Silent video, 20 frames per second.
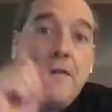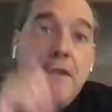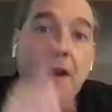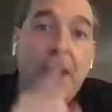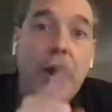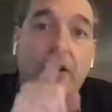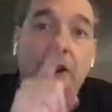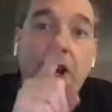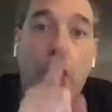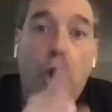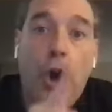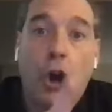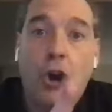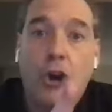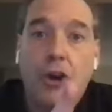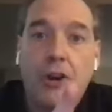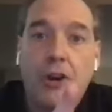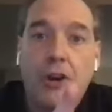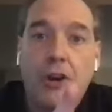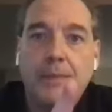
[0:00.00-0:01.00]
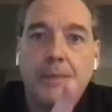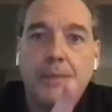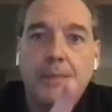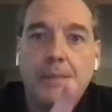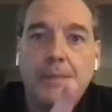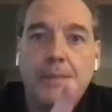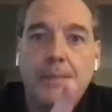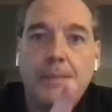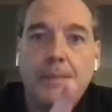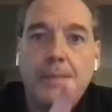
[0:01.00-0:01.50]
very hard.
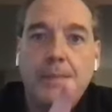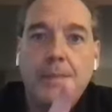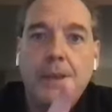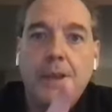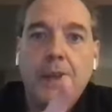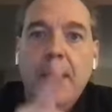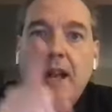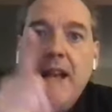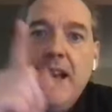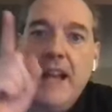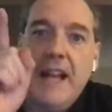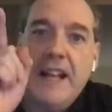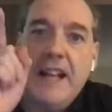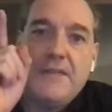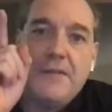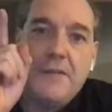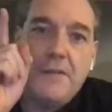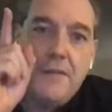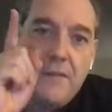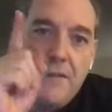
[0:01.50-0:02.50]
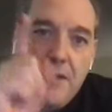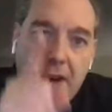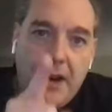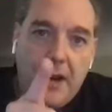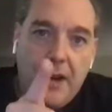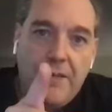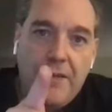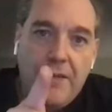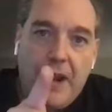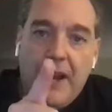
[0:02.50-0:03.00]
It's
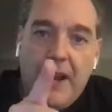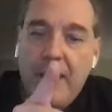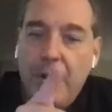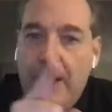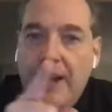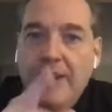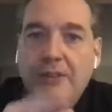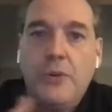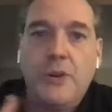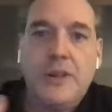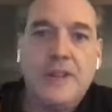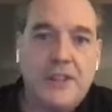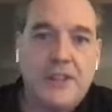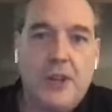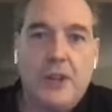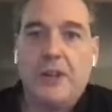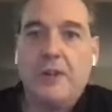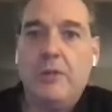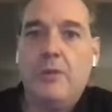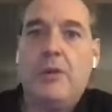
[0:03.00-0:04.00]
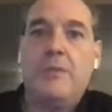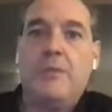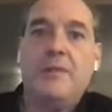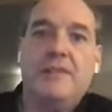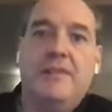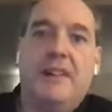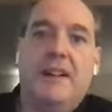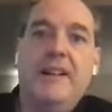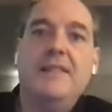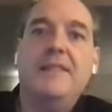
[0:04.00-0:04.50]
very, I do consulting work
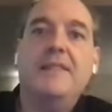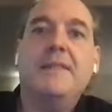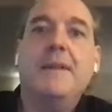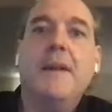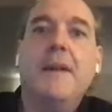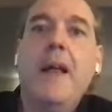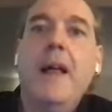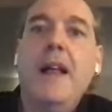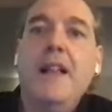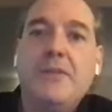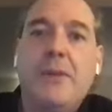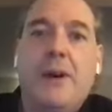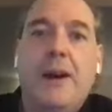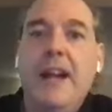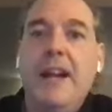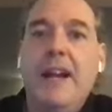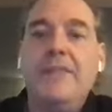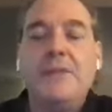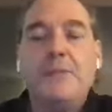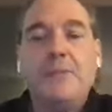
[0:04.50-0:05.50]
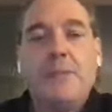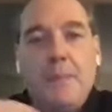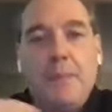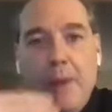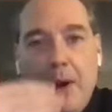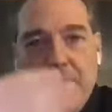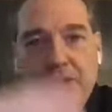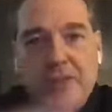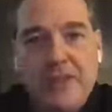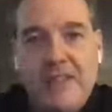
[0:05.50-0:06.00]
with clients, so I have to
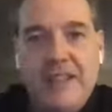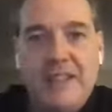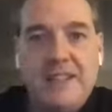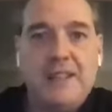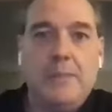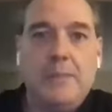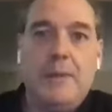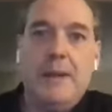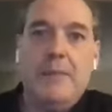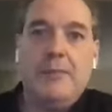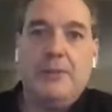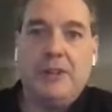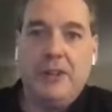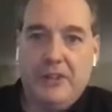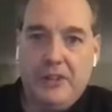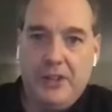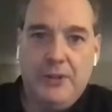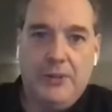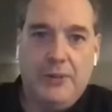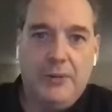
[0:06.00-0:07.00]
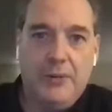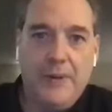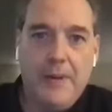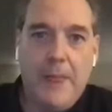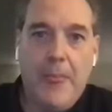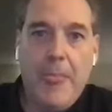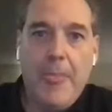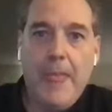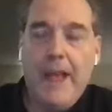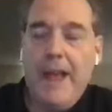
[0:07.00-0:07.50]
propose things to people to do.
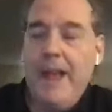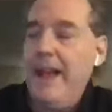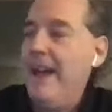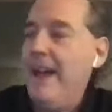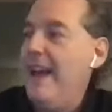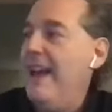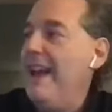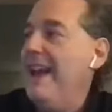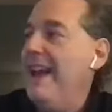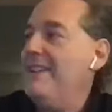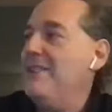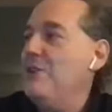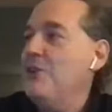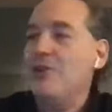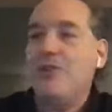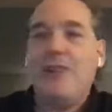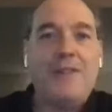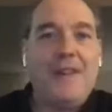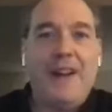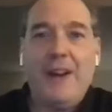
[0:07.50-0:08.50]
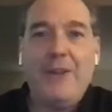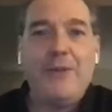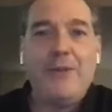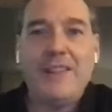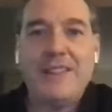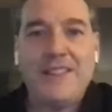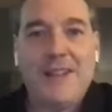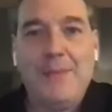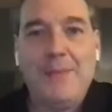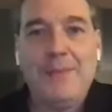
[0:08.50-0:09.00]
And usually if I don't
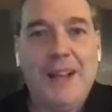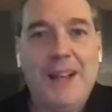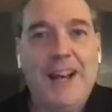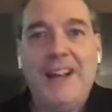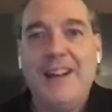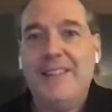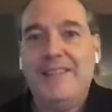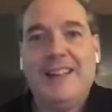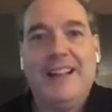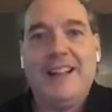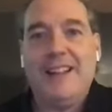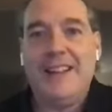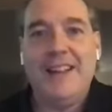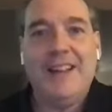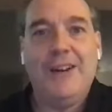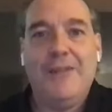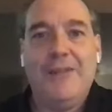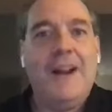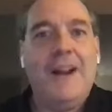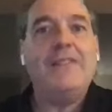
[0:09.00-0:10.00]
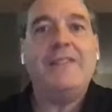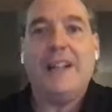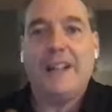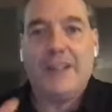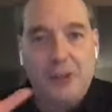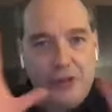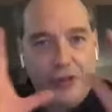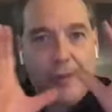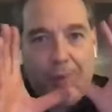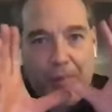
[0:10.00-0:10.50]
get something done, like, if I have
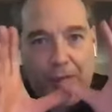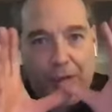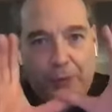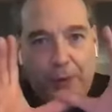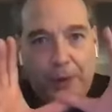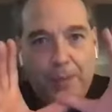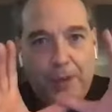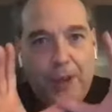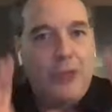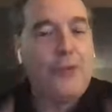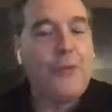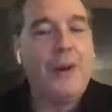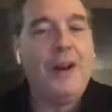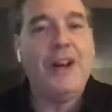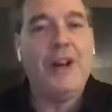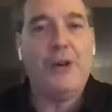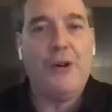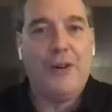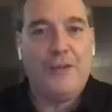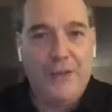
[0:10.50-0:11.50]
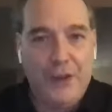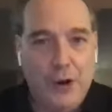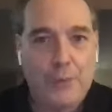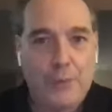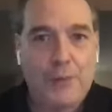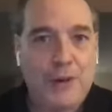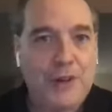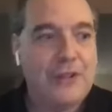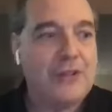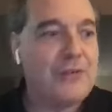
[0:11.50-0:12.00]
usually about 3-month window, and if you
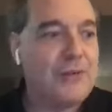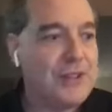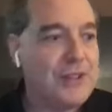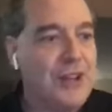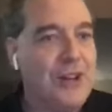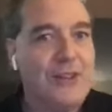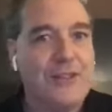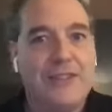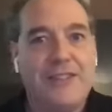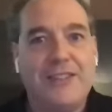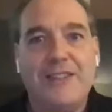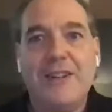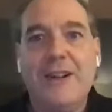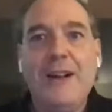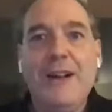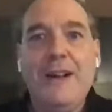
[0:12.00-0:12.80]
don't produce results,